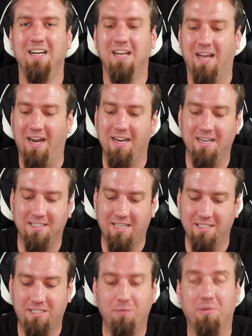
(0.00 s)
And I didn't
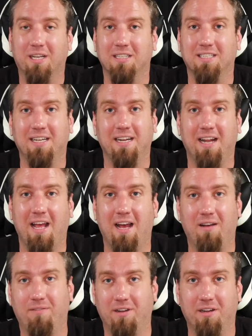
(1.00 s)
test it because I didn't
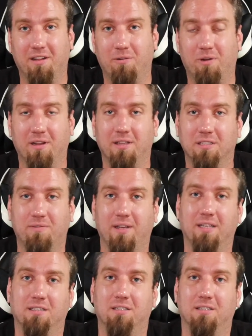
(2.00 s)
have another one of these
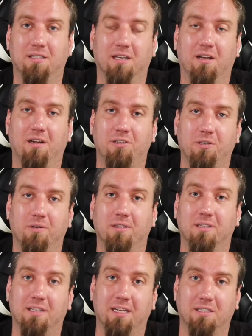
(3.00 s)
fans to stick onto it
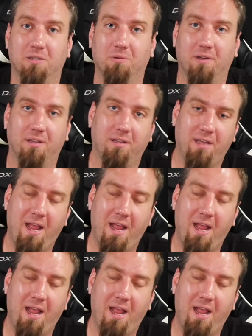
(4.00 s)
to test it with.